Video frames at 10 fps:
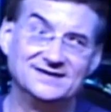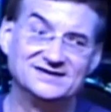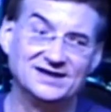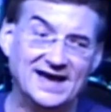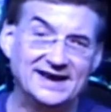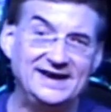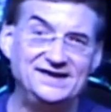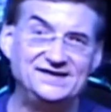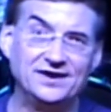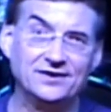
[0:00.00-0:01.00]
It's a lot
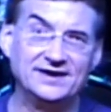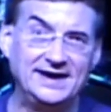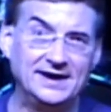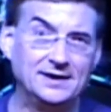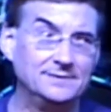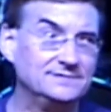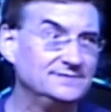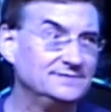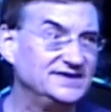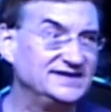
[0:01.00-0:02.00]
easier to get them
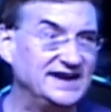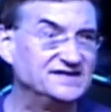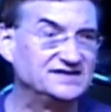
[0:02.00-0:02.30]
to take